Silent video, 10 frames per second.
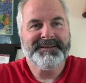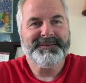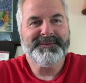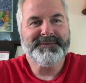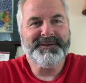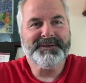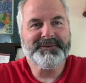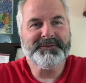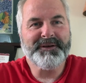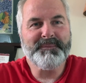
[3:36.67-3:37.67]
to
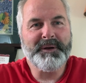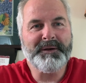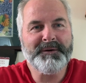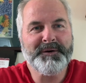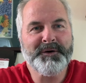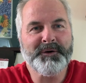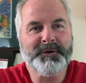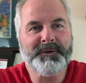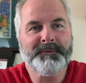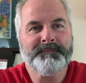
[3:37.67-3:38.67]
satisfy my
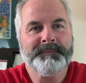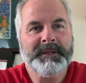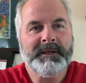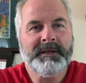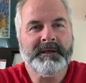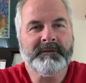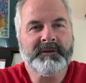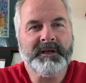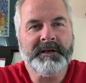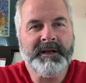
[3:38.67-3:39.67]
hunger is
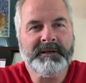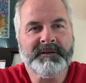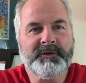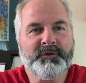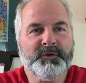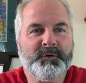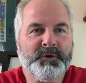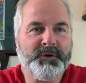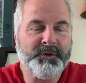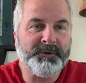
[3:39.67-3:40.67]
connected to
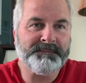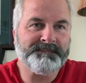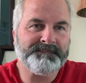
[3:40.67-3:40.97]
her.